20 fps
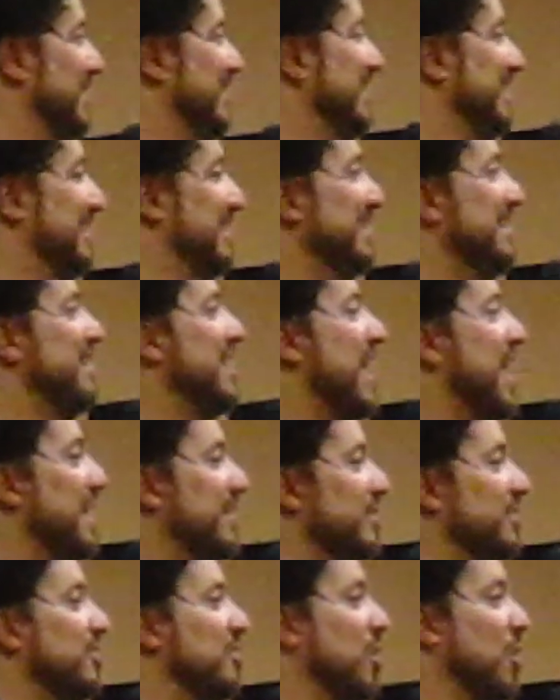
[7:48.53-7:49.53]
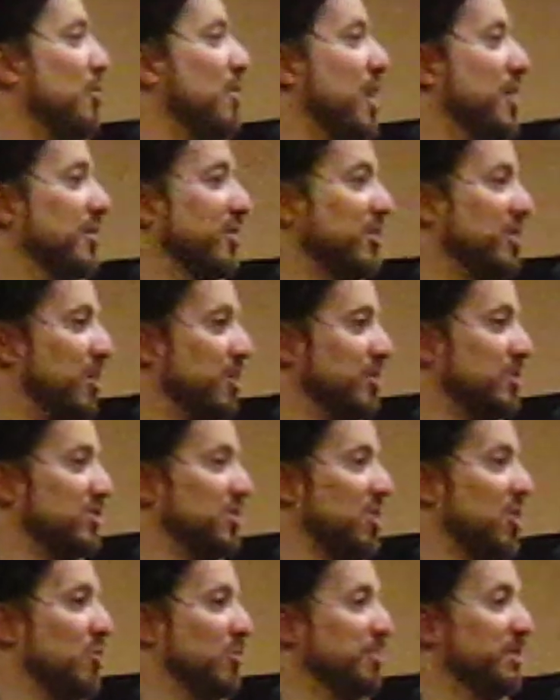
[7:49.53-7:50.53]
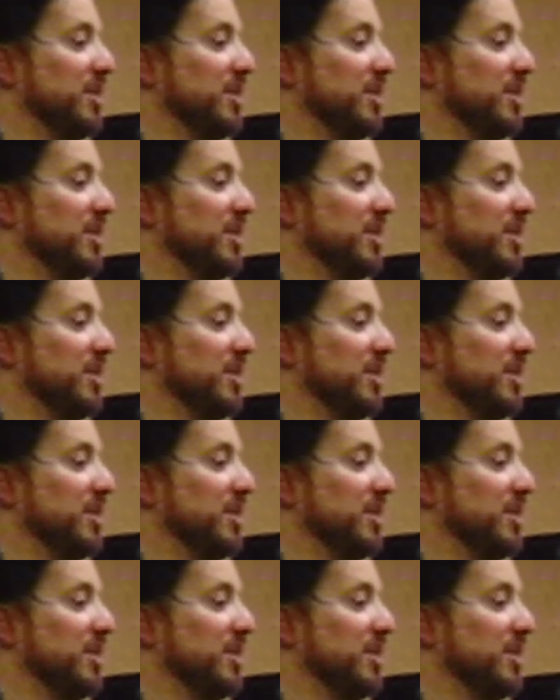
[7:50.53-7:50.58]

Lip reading: did not know how to cut stone,